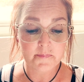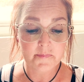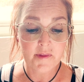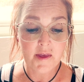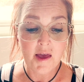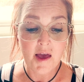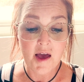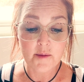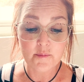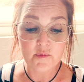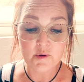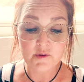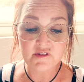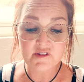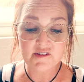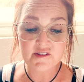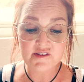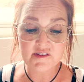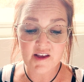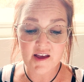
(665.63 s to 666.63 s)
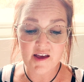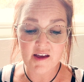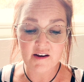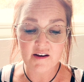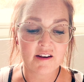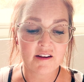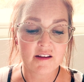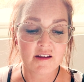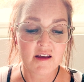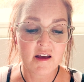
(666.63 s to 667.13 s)
And Moses said,
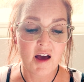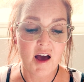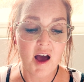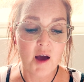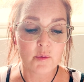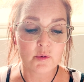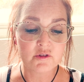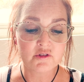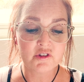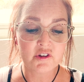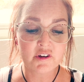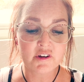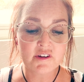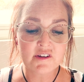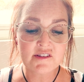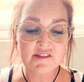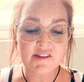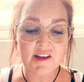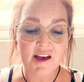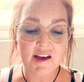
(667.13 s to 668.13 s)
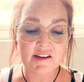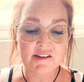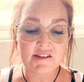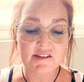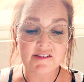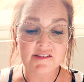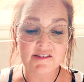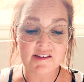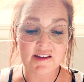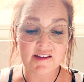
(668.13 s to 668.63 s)
I will turn aside to
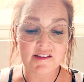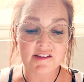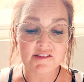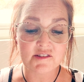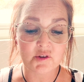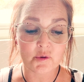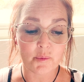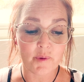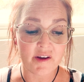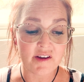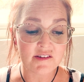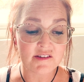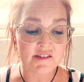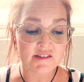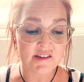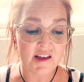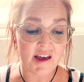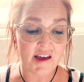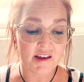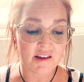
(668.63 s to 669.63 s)
see this great sight,